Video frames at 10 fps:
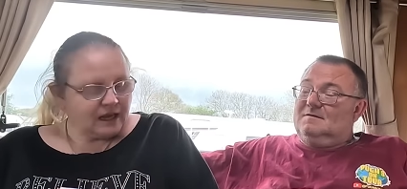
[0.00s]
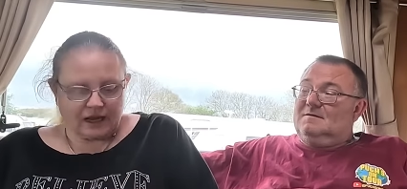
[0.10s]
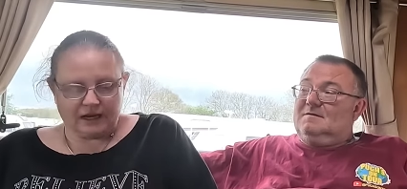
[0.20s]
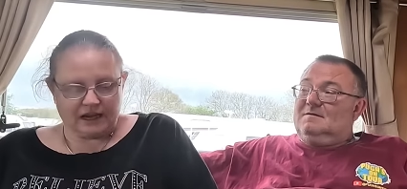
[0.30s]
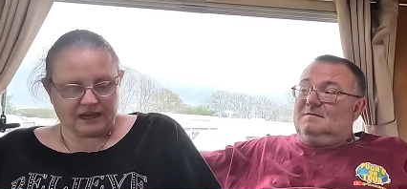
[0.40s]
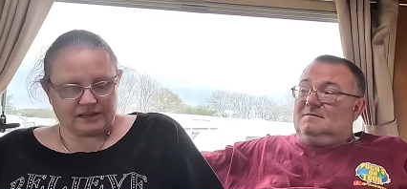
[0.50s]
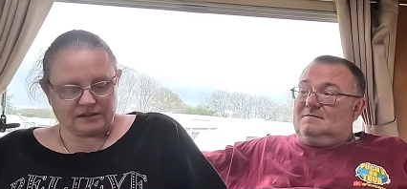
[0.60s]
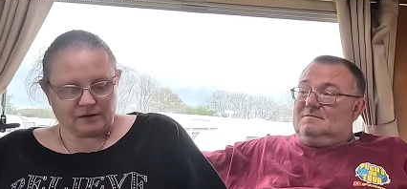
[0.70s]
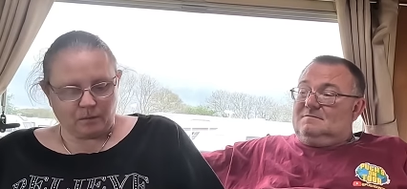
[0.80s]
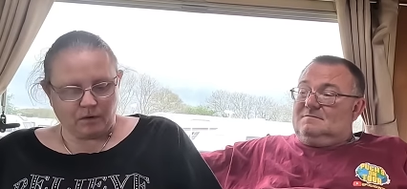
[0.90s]
Speaker 1: and it
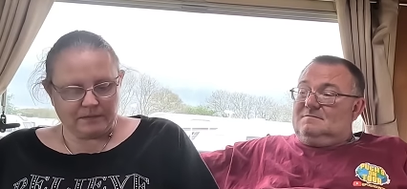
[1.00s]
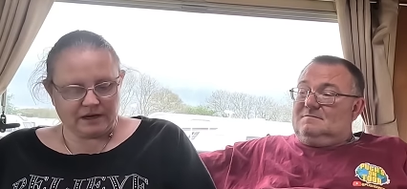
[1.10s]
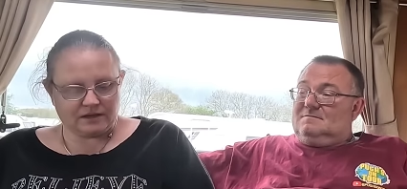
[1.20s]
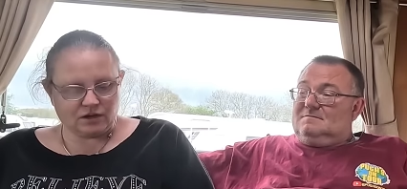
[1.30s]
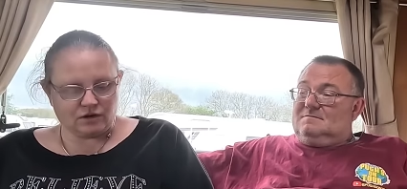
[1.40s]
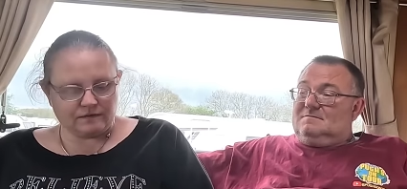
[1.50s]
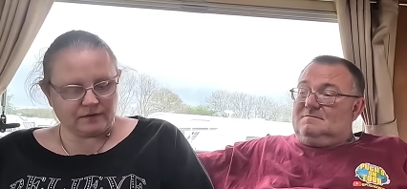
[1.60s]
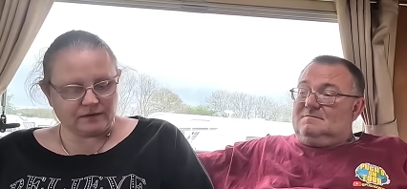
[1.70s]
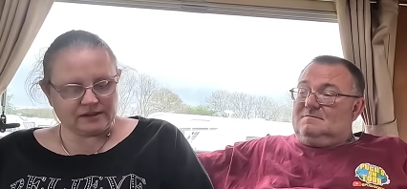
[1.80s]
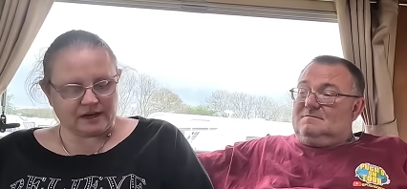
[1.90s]
is: What made you go
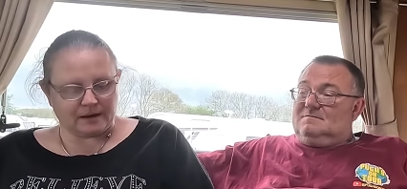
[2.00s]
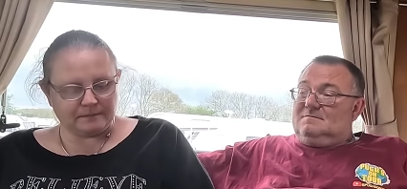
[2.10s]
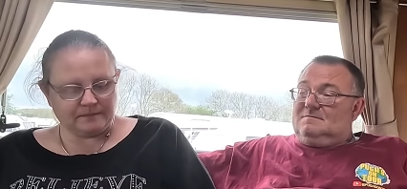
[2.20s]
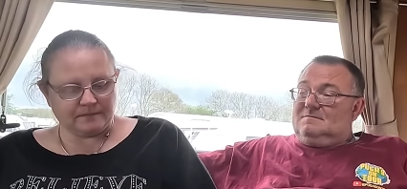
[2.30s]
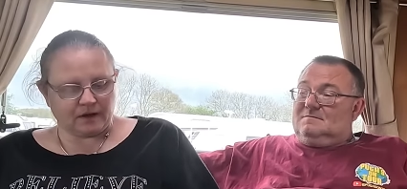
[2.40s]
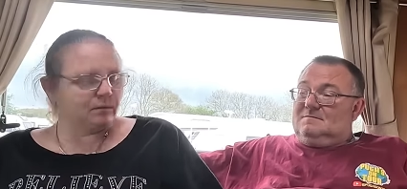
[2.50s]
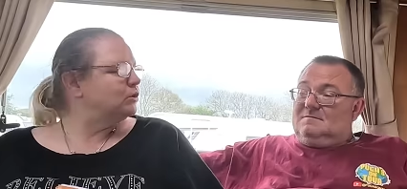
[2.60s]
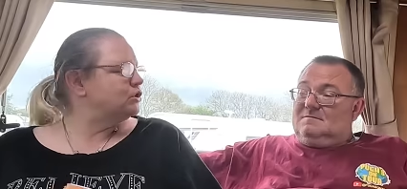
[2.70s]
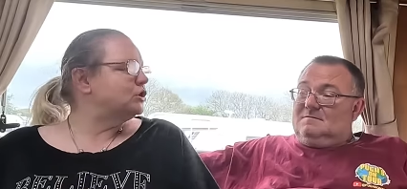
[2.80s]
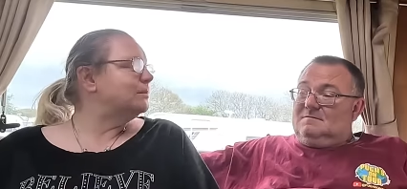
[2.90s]
full time,
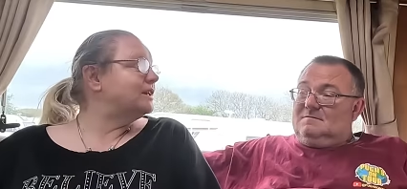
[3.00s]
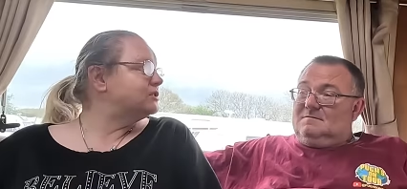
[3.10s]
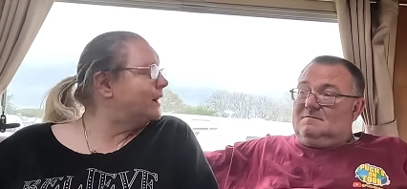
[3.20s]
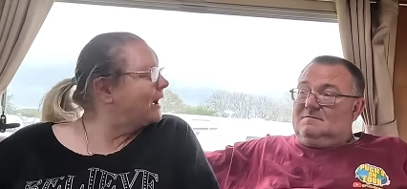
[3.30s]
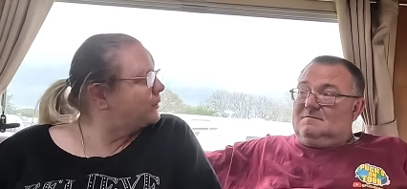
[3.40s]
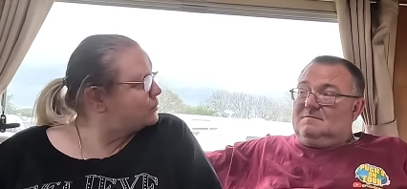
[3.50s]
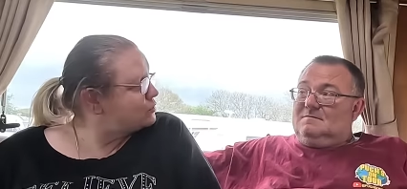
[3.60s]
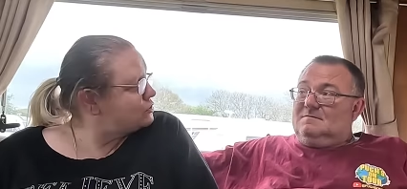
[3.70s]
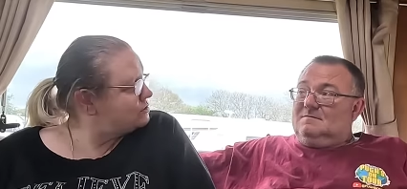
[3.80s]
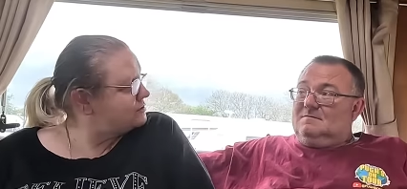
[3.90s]
and would you go back to a
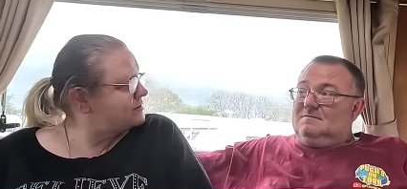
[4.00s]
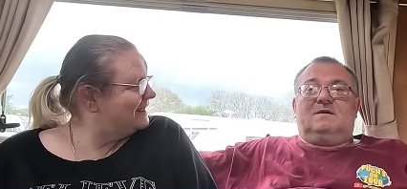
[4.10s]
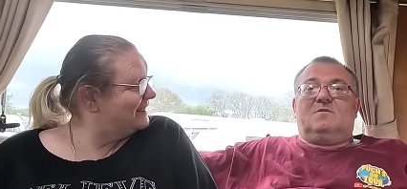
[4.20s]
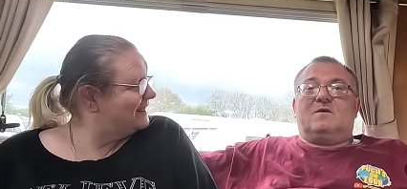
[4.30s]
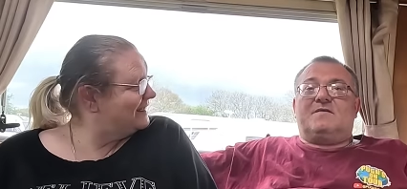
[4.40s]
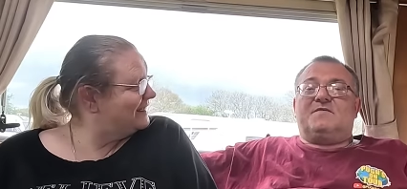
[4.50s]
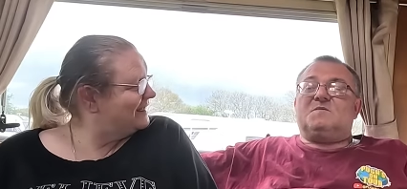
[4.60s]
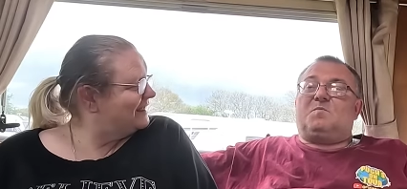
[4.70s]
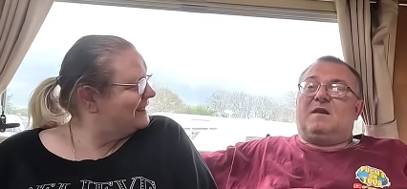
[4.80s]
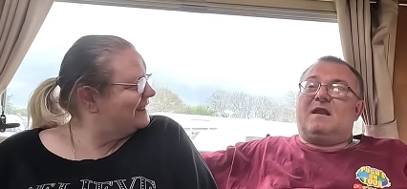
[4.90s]
house?
Speaker 2: We had
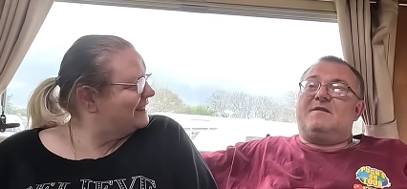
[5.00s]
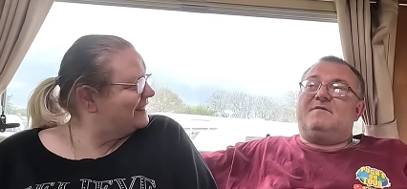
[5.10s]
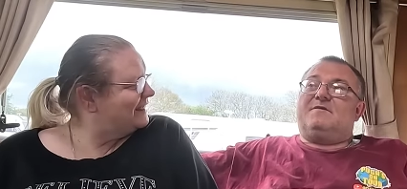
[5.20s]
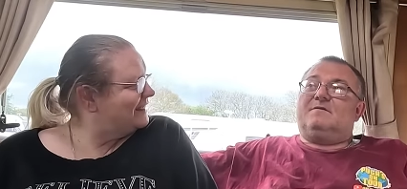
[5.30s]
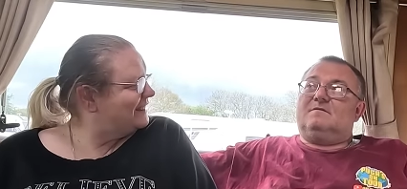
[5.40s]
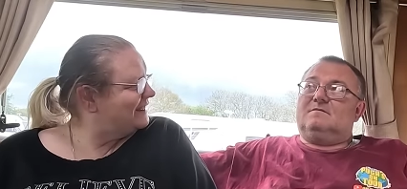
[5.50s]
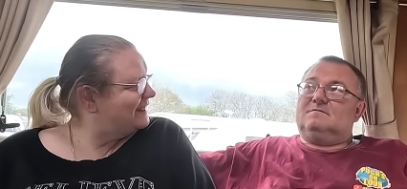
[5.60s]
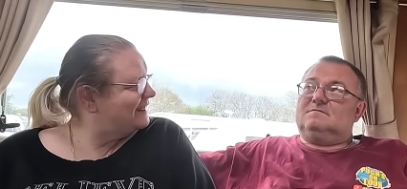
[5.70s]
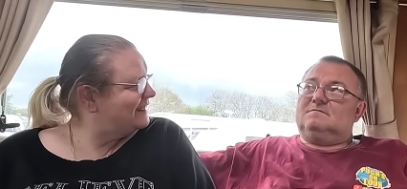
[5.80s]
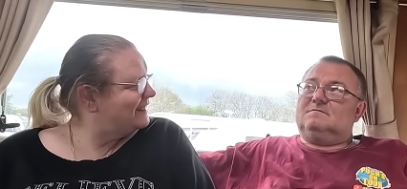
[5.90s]
this planned
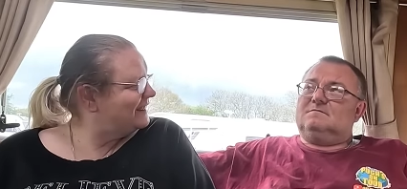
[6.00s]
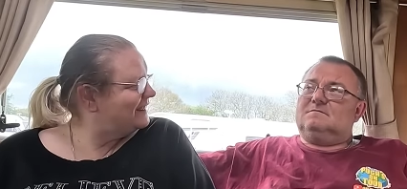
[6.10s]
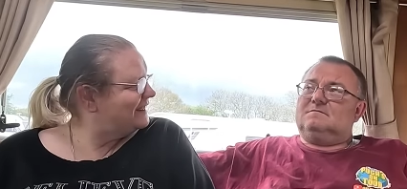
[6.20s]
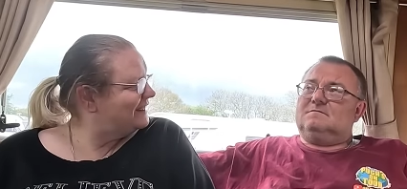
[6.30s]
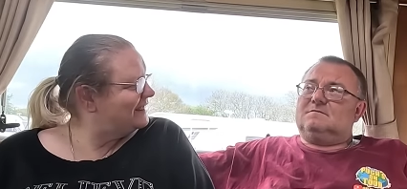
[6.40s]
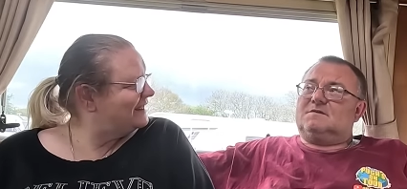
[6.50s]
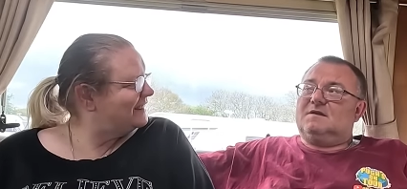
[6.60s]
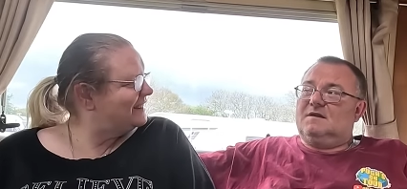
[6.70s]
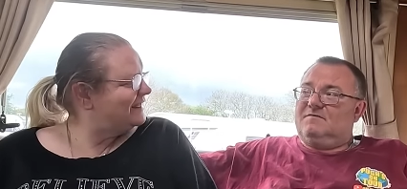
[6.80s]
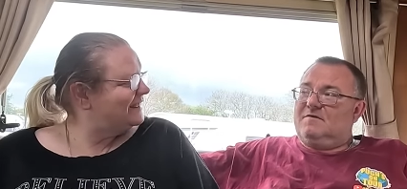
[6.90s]

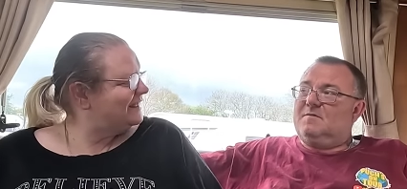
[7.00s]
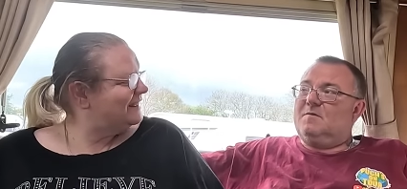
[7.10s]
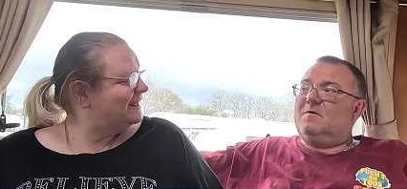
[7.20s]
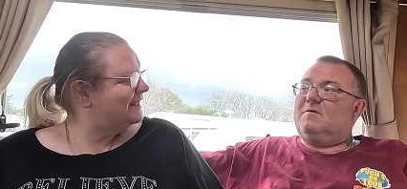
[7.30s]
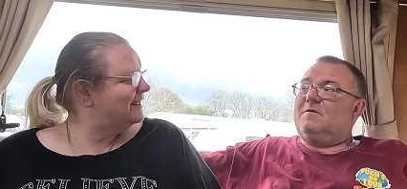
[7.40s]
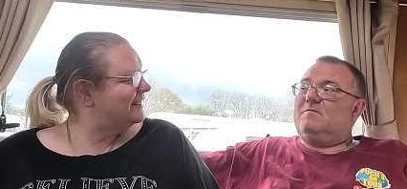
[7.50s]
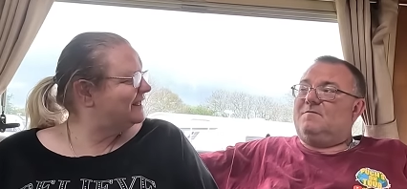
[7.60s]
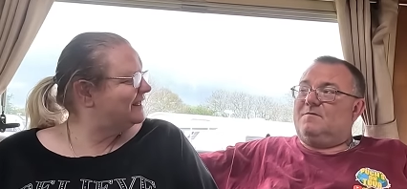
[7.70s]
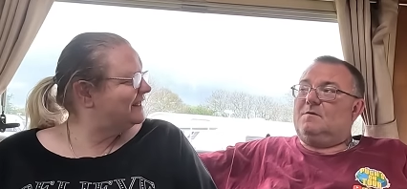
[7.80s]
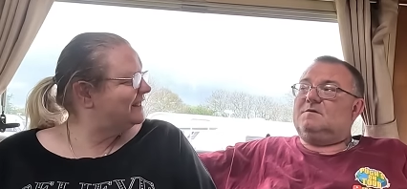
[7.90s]
to live in the motorhome
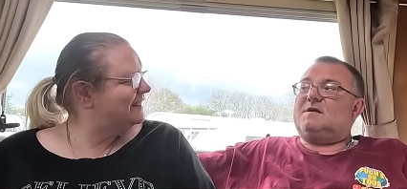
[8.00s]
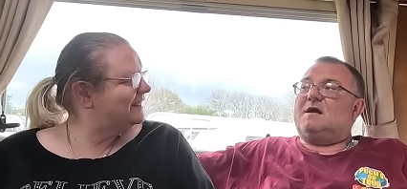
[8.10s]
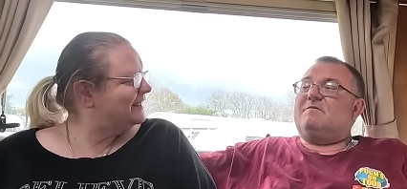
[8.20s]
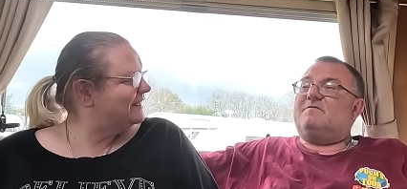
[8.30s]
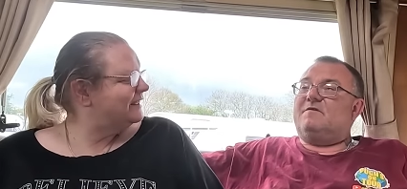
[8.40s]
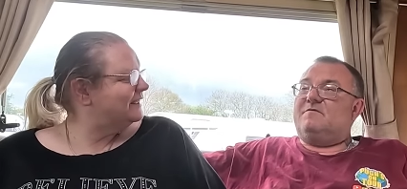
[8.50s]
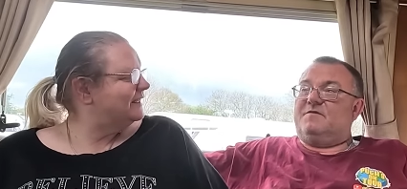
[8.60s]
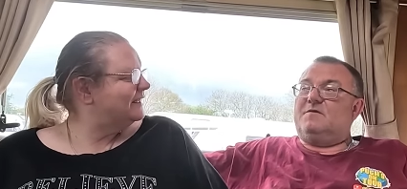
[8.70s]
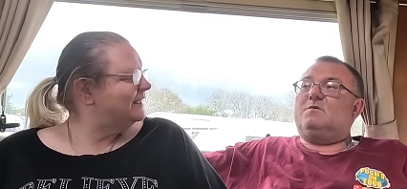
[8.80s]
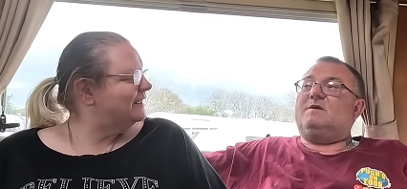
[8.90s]
full time for a
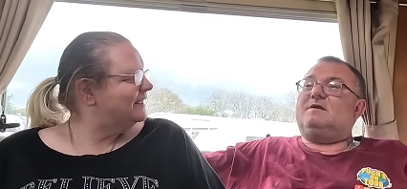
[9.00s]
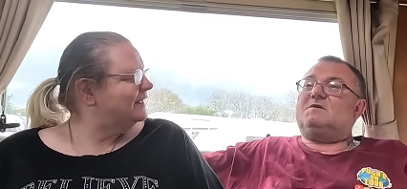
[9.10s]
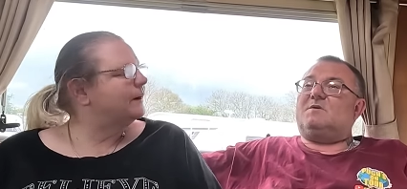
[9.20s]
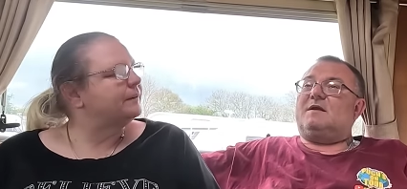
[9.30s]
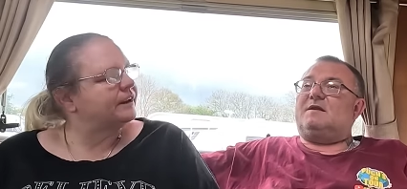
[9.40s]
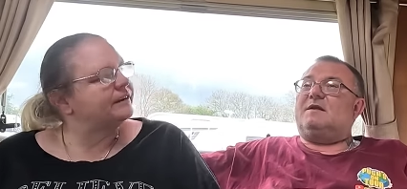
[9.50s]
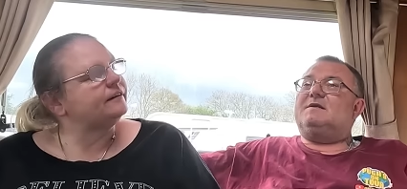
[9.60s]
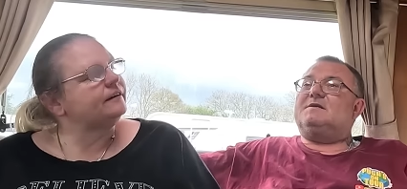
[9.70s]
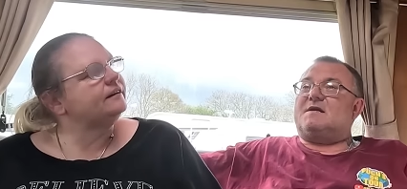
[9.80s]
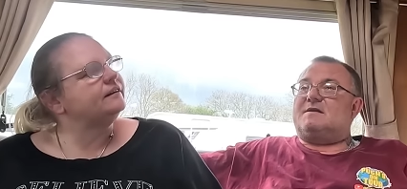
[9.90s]
few years. Yeah. We had it
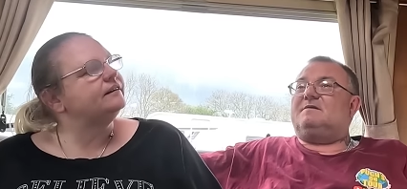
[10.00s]
in his head,